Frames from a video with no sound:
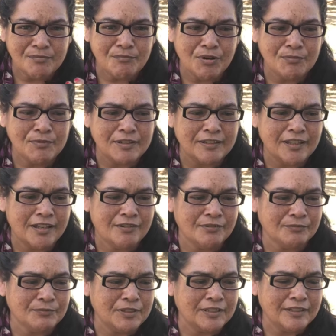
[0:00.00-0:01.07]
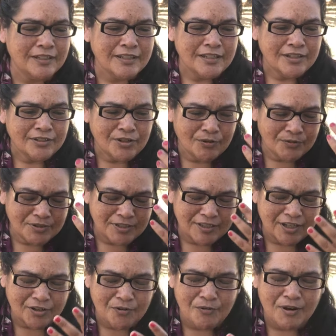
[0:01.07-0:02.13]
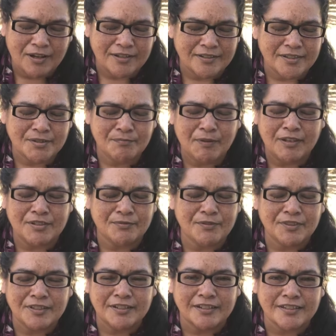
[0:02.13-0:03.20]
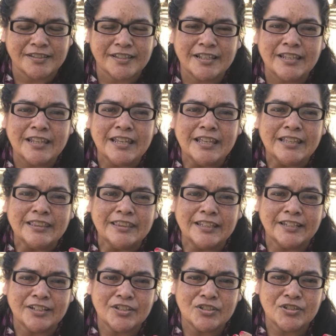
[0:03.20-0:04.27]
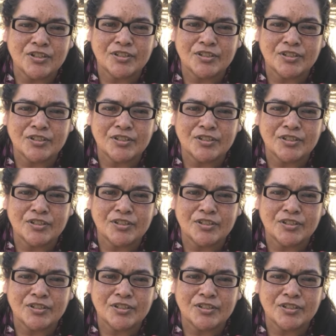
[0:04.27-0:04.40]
So as we take a moment now and we go into that quiet space within us,